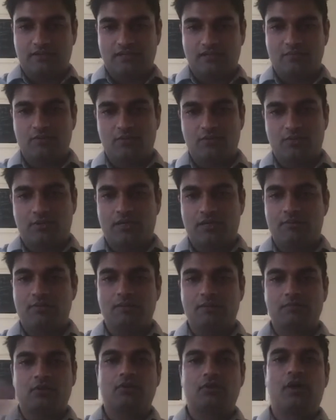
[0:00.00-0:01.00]
team of 20
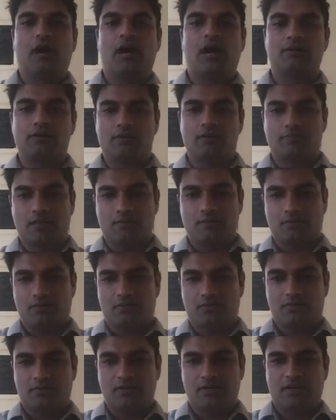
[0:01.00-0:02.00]
people to 100
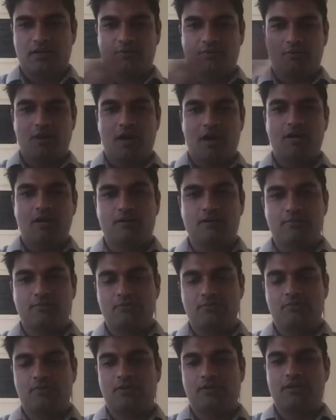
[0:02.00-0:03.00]
people, and from 100
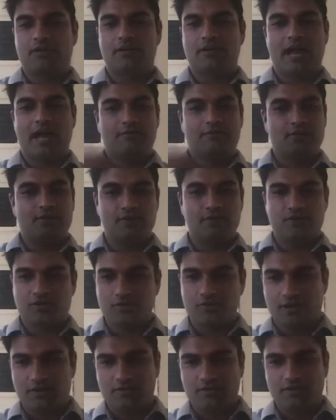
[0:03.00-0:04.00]
people the year after to
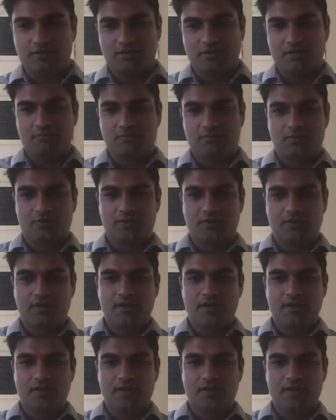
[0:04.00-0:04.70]
200 people.